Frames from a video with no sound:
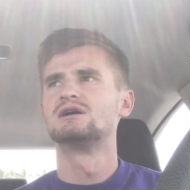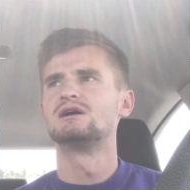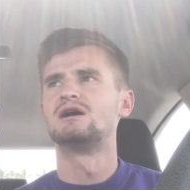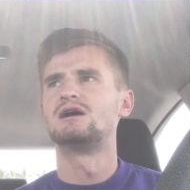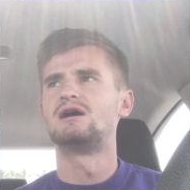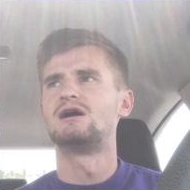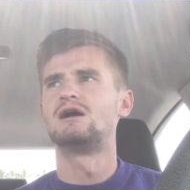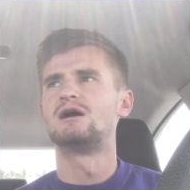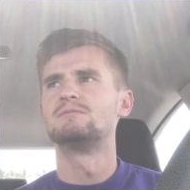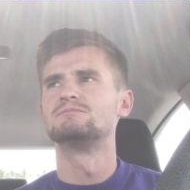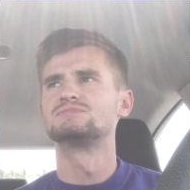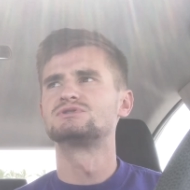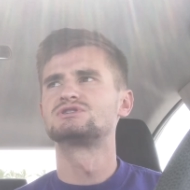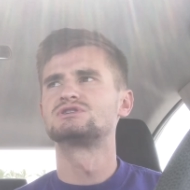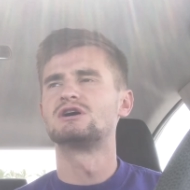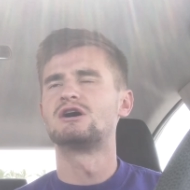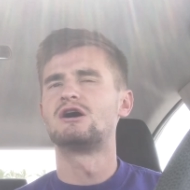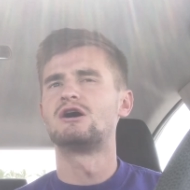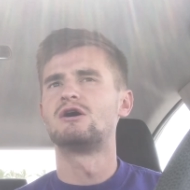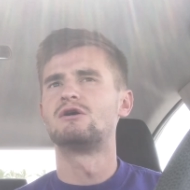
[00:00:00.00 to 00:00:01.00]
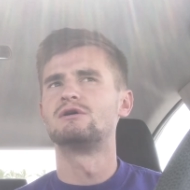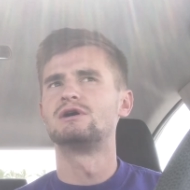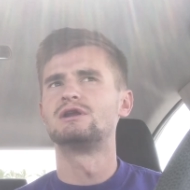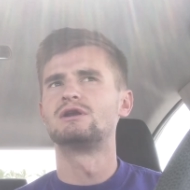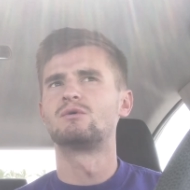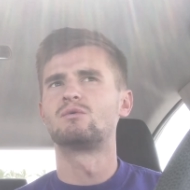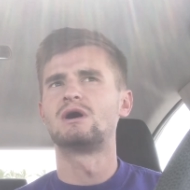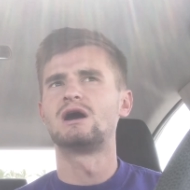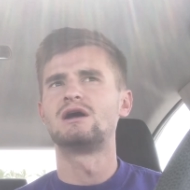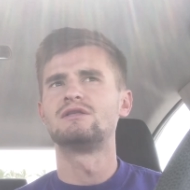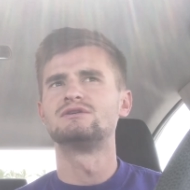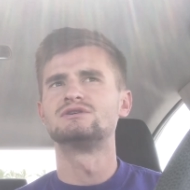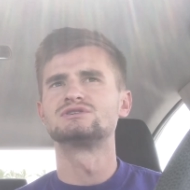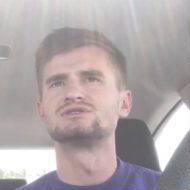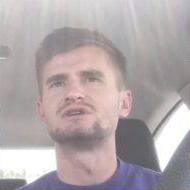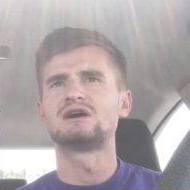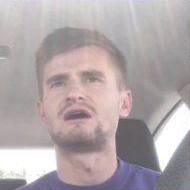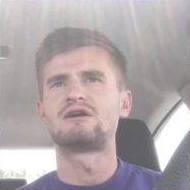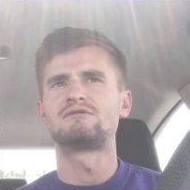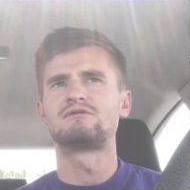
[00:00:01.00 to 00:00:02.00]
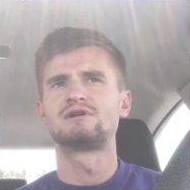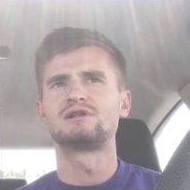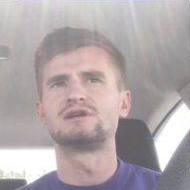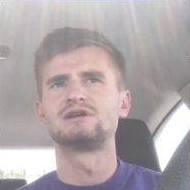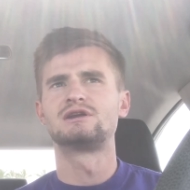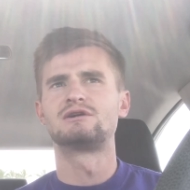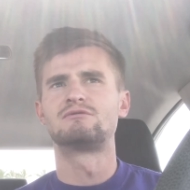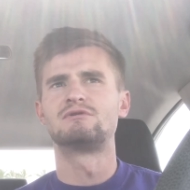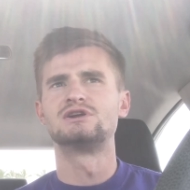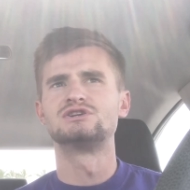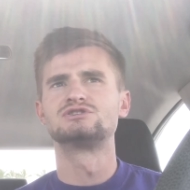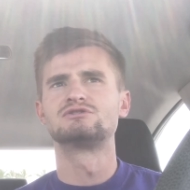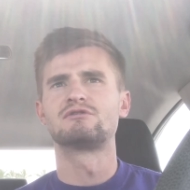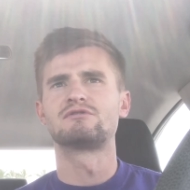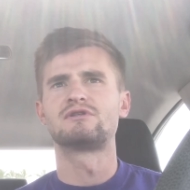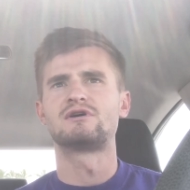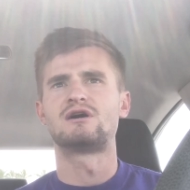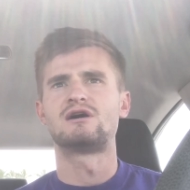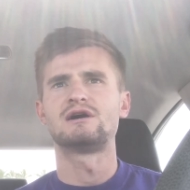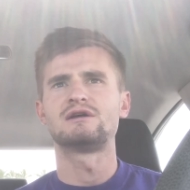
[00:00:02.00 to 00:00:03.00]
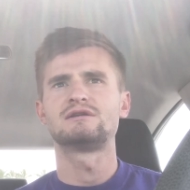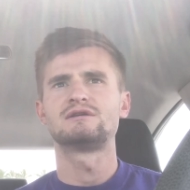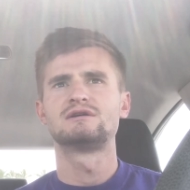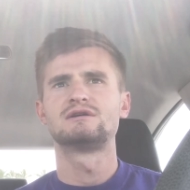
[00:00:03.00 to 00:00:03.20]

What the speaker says: So in a way, there's not really an original thought,